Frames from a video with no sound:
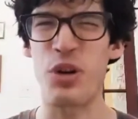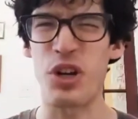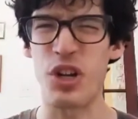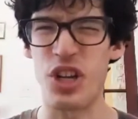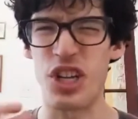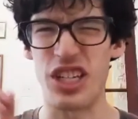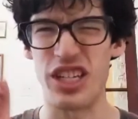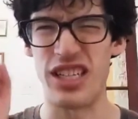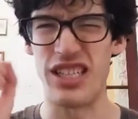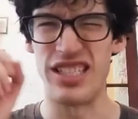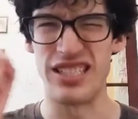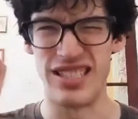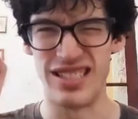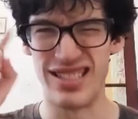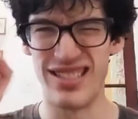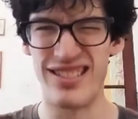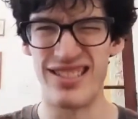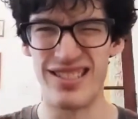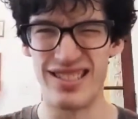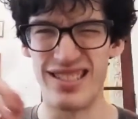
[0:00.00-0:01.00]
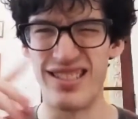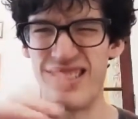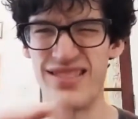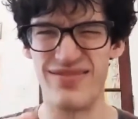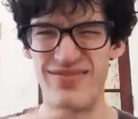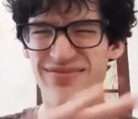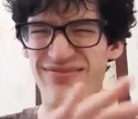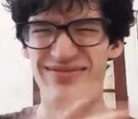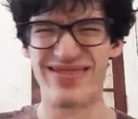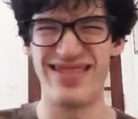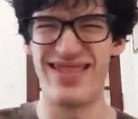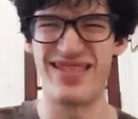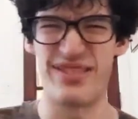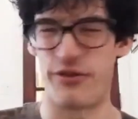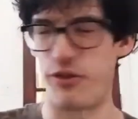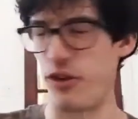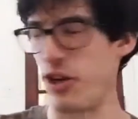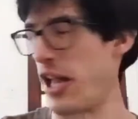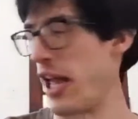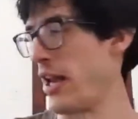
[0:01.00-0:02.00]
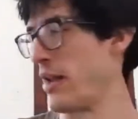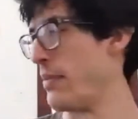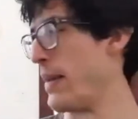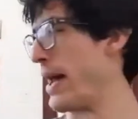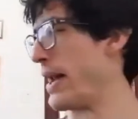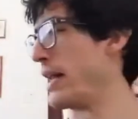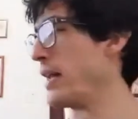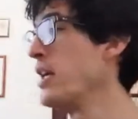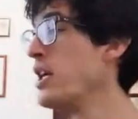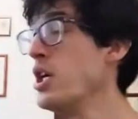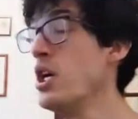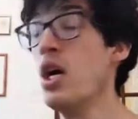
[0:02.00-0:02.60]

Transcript: going to forget about it.